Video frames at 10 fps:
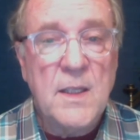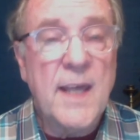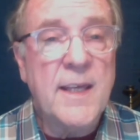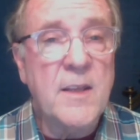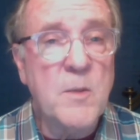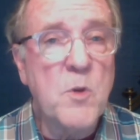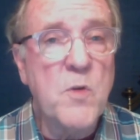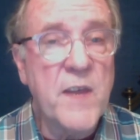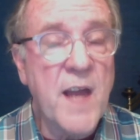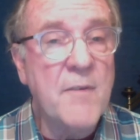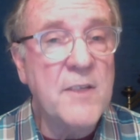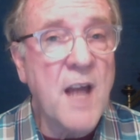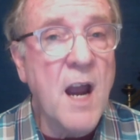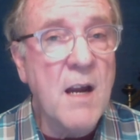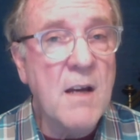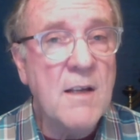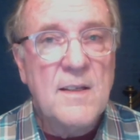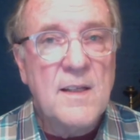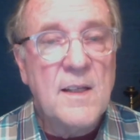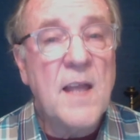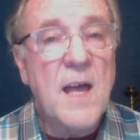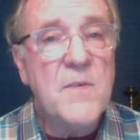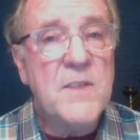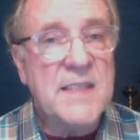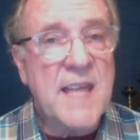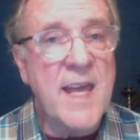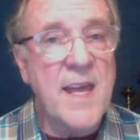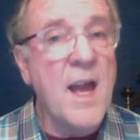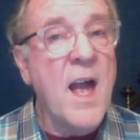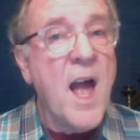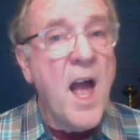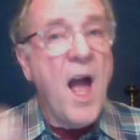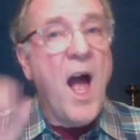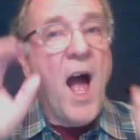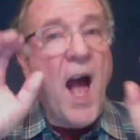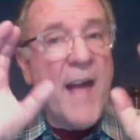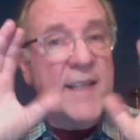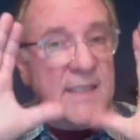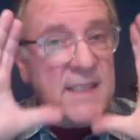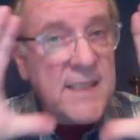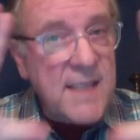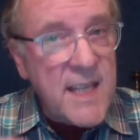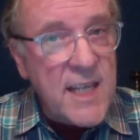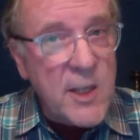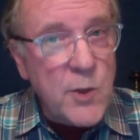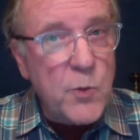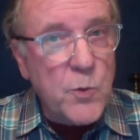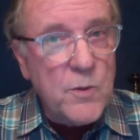Like in the movie Avatar, love is saying, I see you.